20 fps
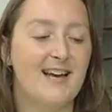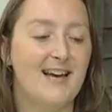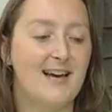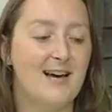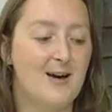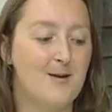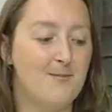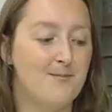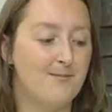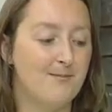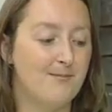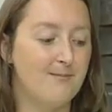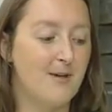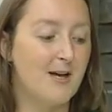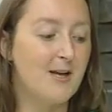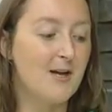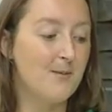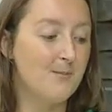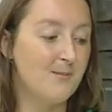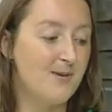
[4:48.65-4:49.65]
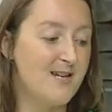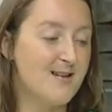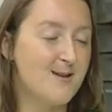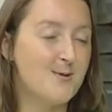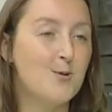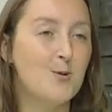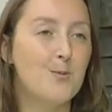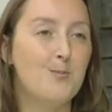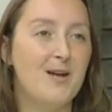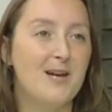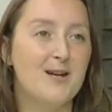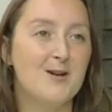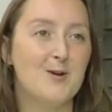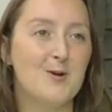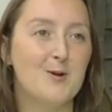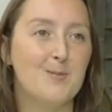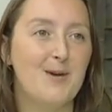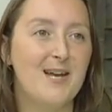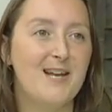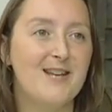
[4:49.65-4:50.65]
My company's called Big
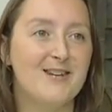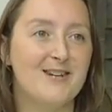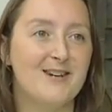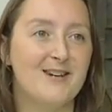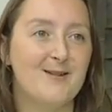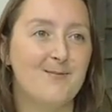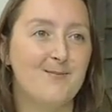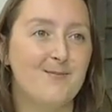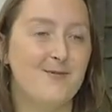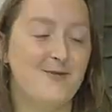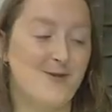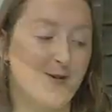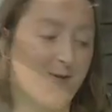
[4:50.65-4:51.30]
Dog Media for